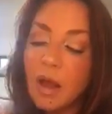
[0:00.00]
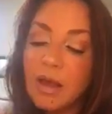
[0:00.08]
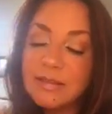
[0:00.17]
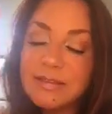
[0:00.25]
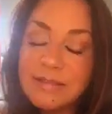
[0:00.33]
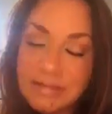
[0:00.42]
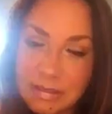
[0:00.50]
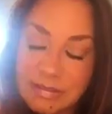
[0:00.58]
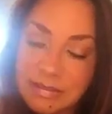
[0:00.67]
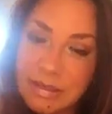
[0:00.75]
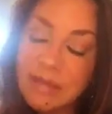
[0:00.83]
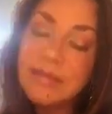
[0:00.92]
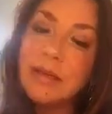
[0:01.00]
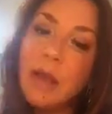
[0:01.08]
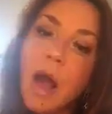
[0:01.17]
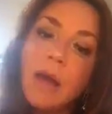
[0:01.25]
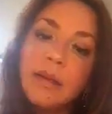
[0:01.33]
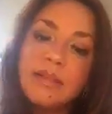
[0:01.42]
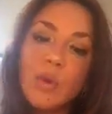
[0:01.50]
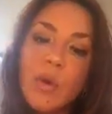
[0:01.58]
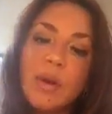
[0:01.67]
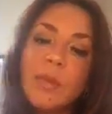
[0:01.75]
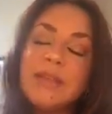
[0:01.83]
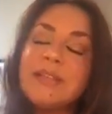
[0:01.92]
assistance. God is
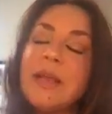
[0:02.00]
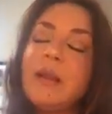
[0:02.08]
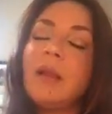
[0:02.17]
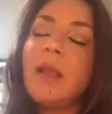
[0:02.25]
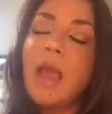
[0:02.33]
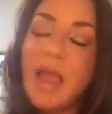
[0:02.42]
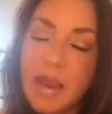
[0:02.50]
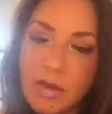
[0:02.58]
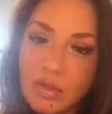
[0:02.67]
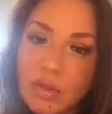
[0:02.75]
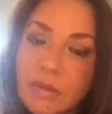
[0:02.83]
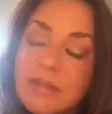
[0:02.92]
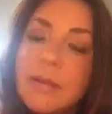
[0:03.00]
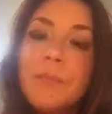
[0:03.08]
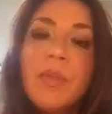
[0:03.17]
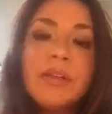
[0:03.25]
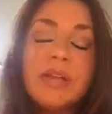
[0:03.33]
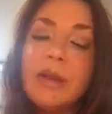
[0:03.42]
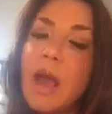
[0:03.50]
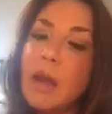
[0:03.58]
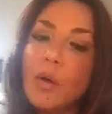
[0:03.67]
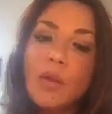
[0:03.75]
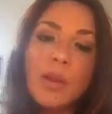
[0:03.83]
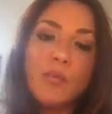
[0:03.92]
going to be sending angels to
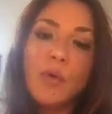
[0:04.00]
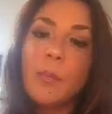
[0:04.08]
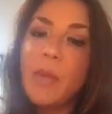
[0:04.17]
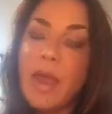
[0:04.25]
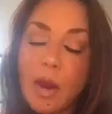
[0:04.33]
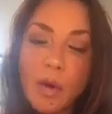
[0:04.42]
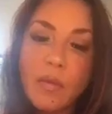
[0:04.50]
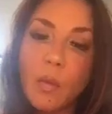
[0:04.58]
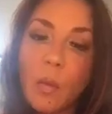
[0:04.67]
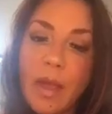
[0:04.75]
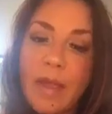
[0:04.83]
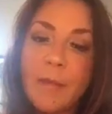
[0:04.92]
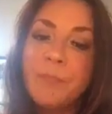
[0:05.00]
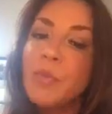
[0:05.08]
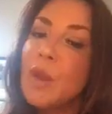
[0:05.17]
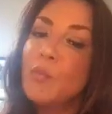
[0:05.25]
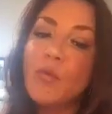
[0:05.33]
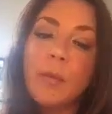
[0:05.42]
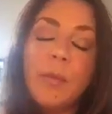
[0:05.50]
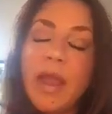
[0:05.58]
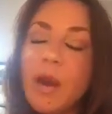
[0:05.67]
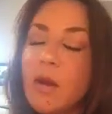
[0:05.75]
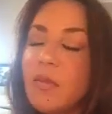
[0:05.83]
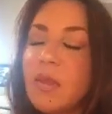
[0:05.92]
not only prepare the way,
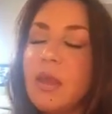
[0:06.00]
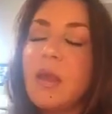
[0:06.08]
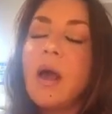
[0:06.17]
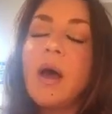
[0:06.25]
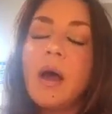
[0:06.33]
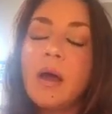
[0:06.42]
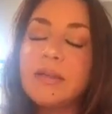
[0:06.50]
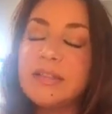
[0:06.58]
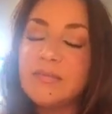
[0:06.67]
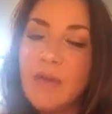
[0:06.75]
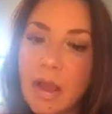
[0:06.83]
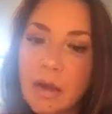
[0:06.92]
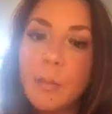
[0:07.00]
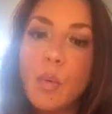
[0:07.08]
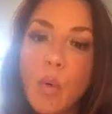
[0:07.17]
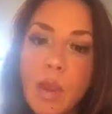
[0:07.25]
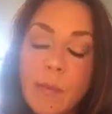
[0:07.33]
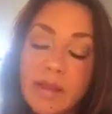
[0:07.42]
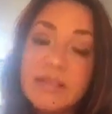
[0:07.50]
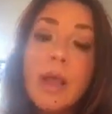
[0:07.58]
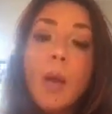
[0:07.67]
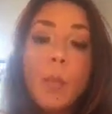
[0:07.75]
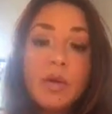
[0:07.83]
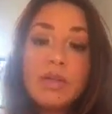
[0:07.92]
prepare the divine appointments,
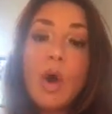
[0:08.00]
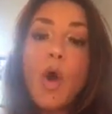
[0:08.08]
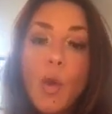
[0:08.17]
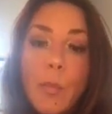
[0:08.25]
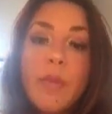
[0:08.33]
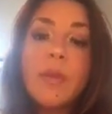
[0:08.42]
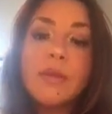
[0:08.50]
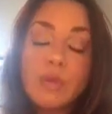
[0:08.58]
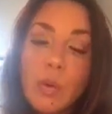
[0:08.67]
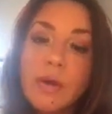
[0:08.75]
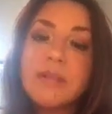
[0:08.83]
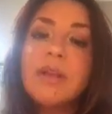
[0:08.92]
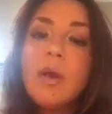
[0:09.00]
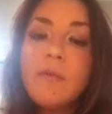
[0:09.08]
but to open the doors